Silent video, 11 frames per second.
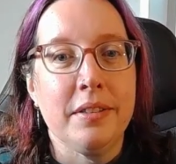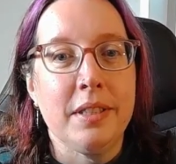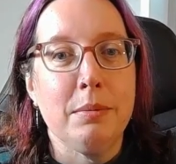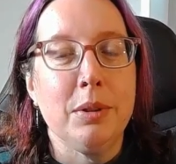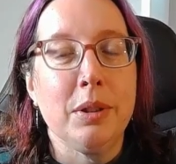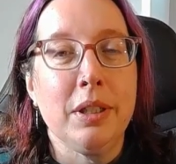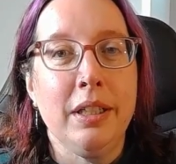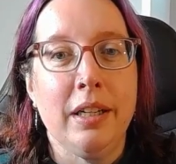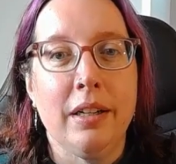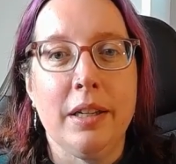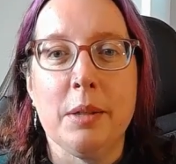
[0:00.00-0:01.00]
and we're looking at
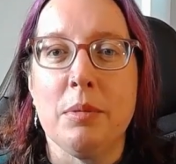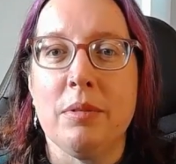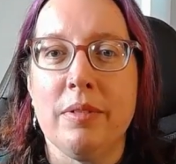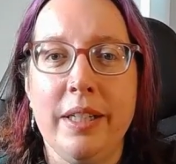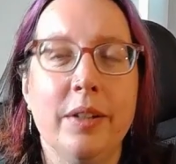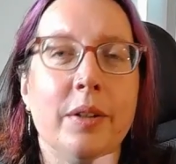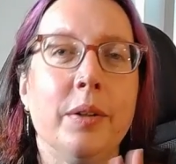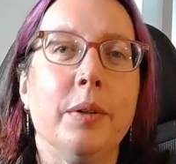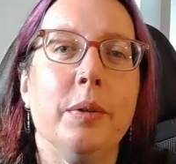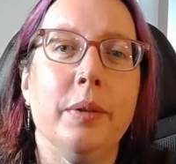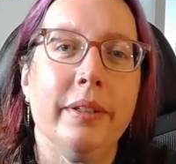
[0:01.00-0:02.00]
like the
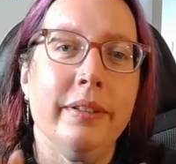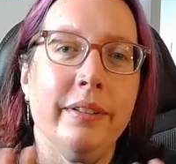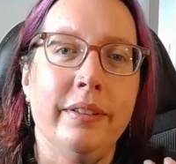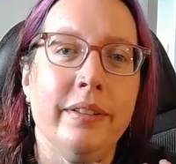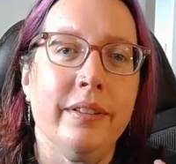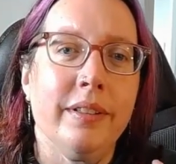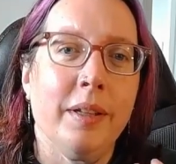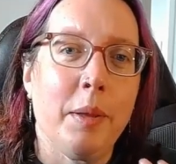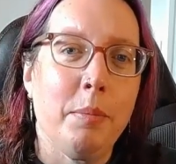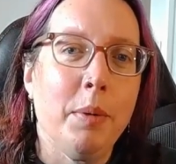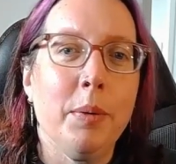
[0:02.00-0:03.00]
merino and like the
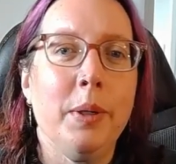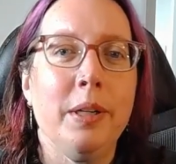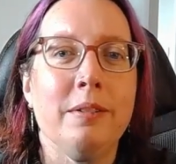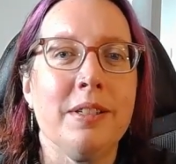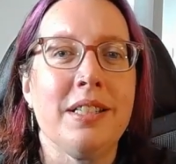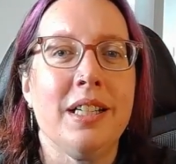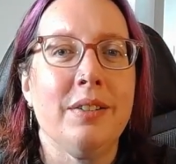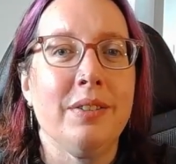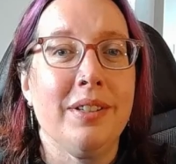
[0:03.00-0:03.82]
mohair and stuff.